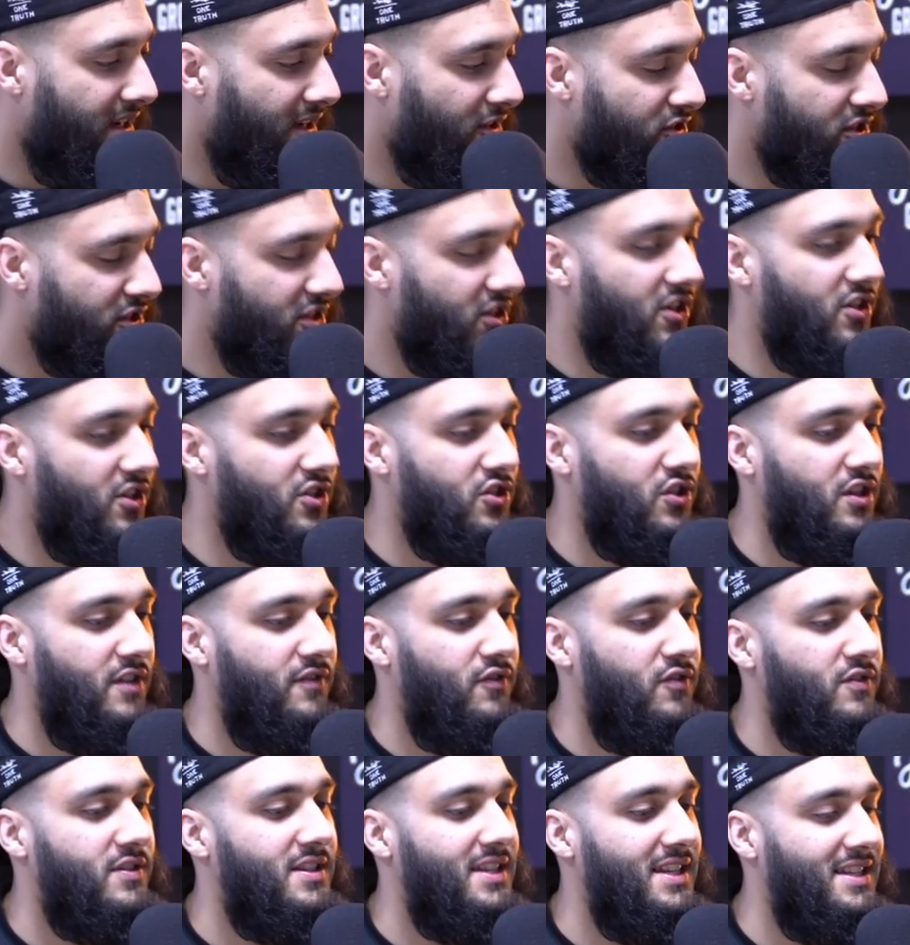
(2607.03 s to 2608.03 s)
I was gonna ask you
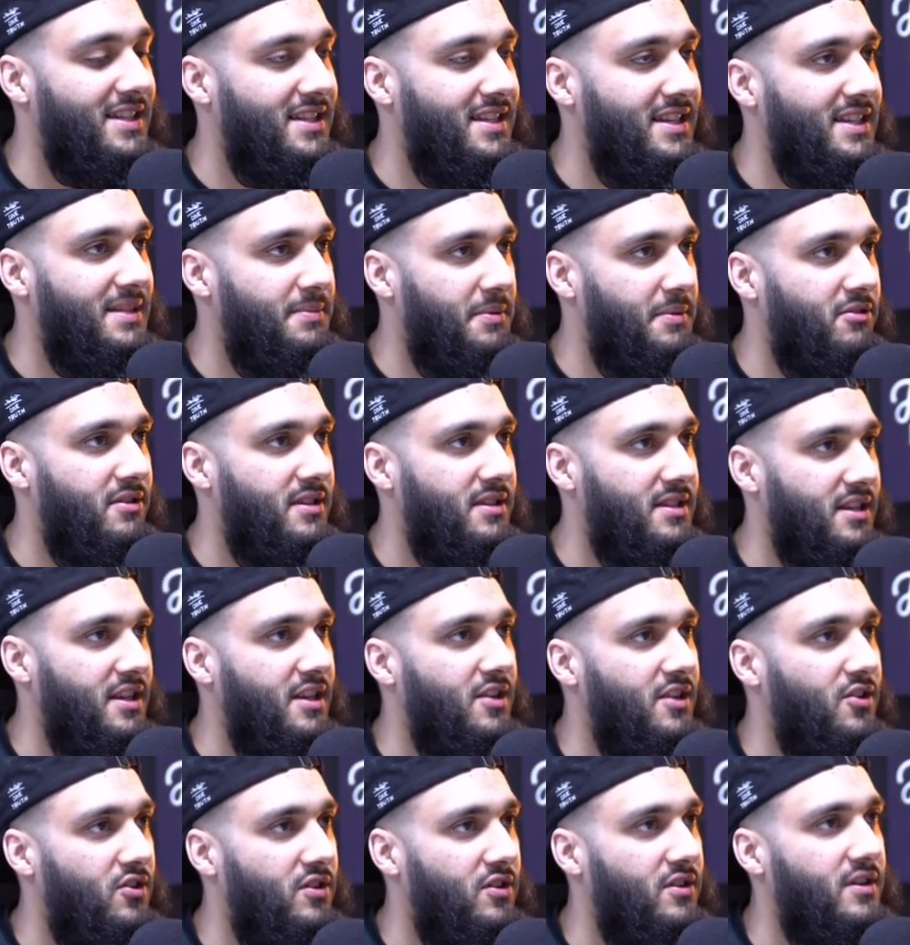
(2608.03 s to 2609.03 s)
if you've seen
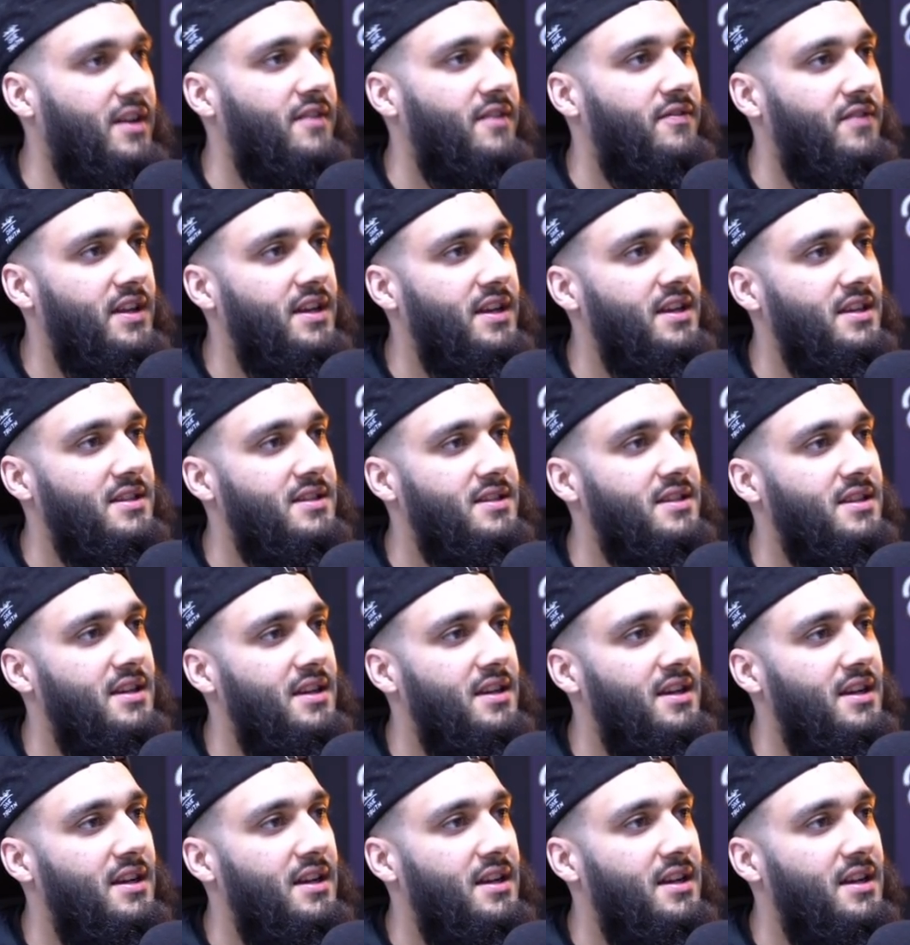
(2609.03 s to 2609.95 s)
Seaspiracy on Netflix.